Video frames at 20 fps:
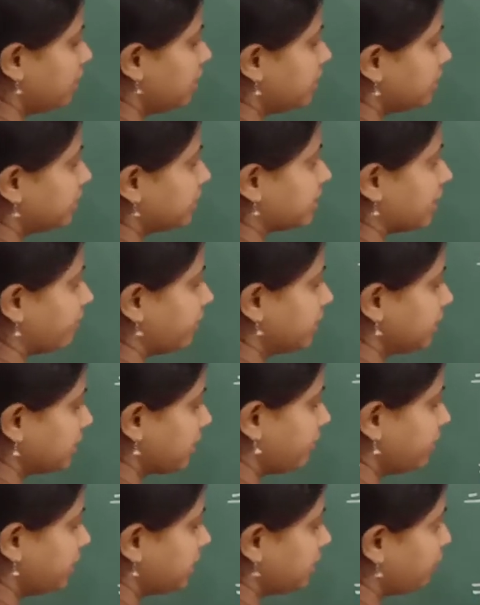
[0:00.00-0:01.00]

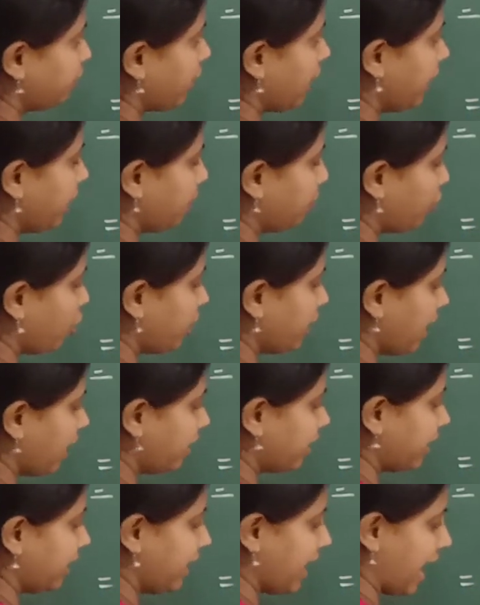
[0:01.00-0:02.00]
775 upon
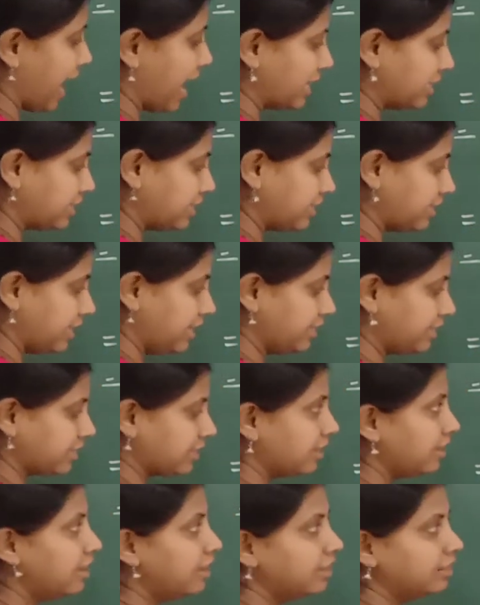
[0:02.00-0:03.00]
100 as it is,
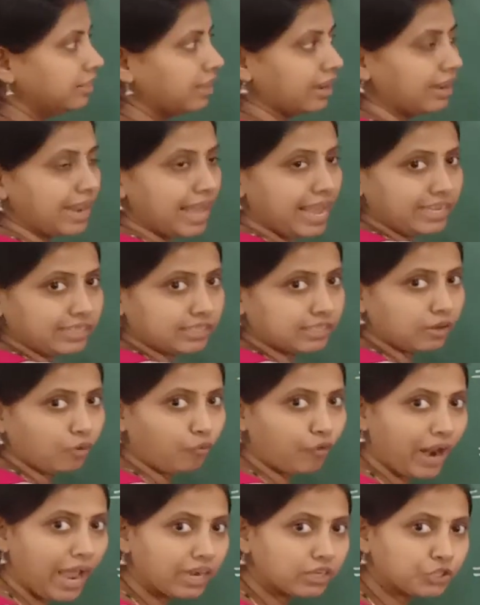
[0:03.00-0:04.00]
the
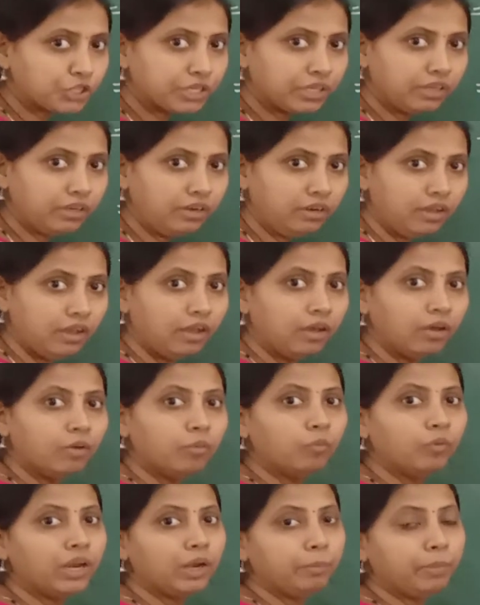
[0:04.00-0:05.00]
next fraction
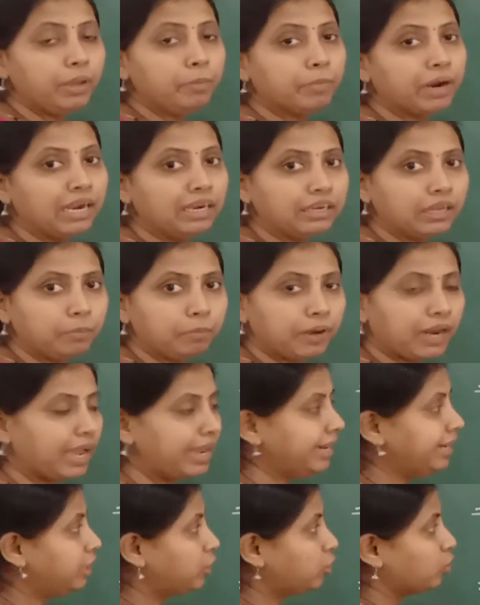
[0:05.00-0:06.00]
will be
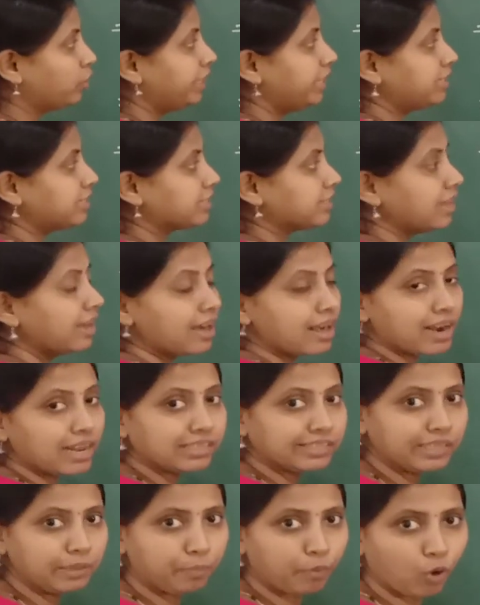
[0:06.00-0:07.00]
multiplied to its
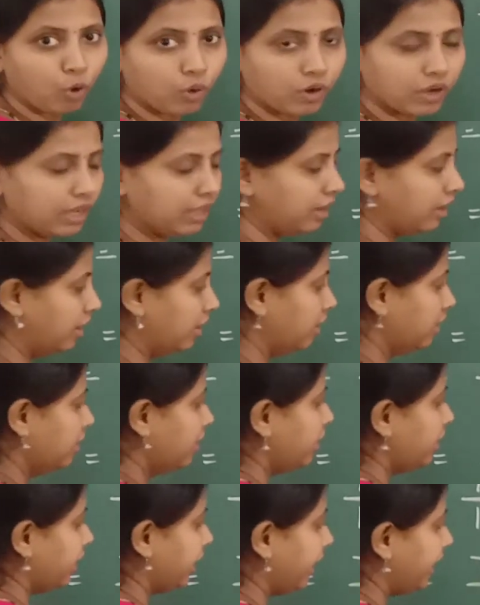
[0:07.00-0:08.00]
reciprocal
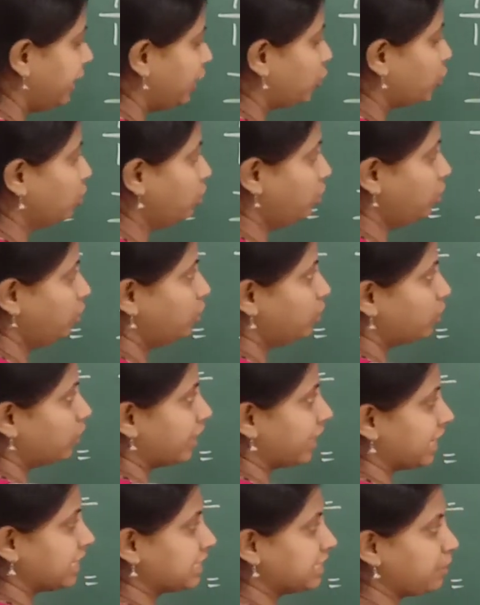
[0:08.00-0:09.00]
into
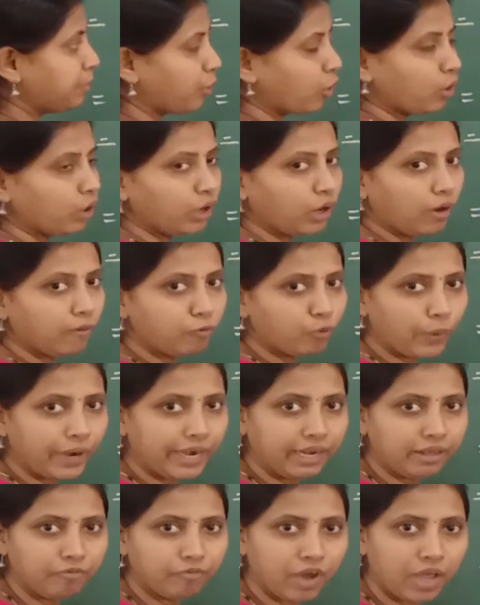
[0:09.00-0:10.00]
reciprocal of
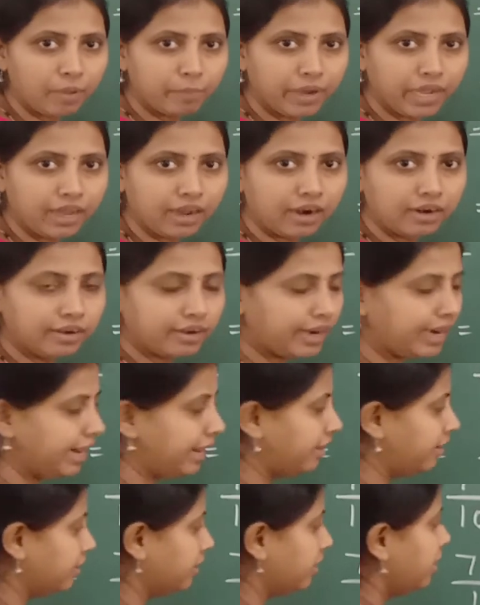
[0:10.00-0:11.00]
25 by
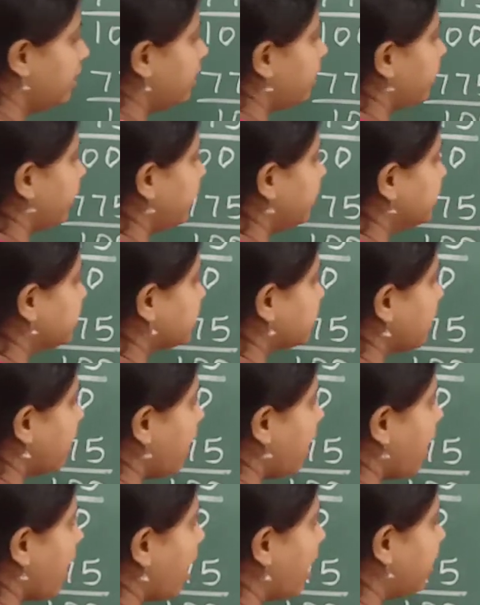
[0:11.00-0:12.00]
100
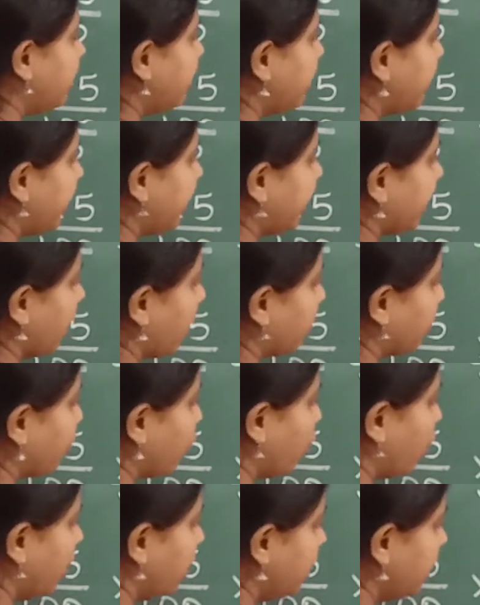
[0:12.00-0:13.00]
is 100
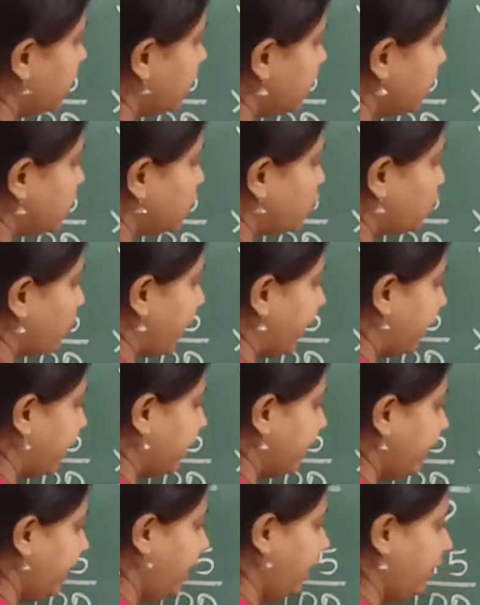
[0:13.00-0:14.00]
upon
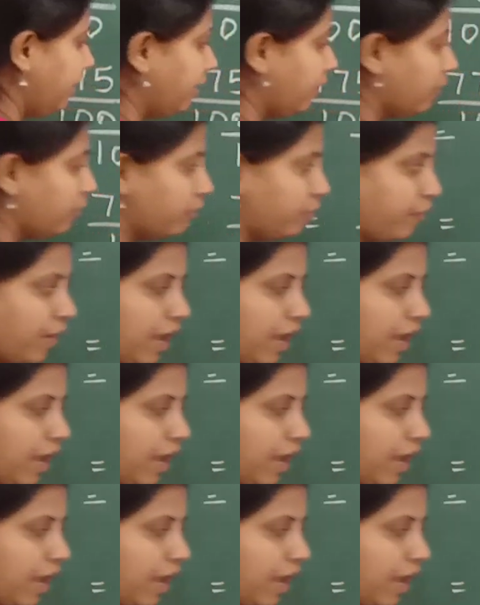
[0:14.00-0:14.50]
25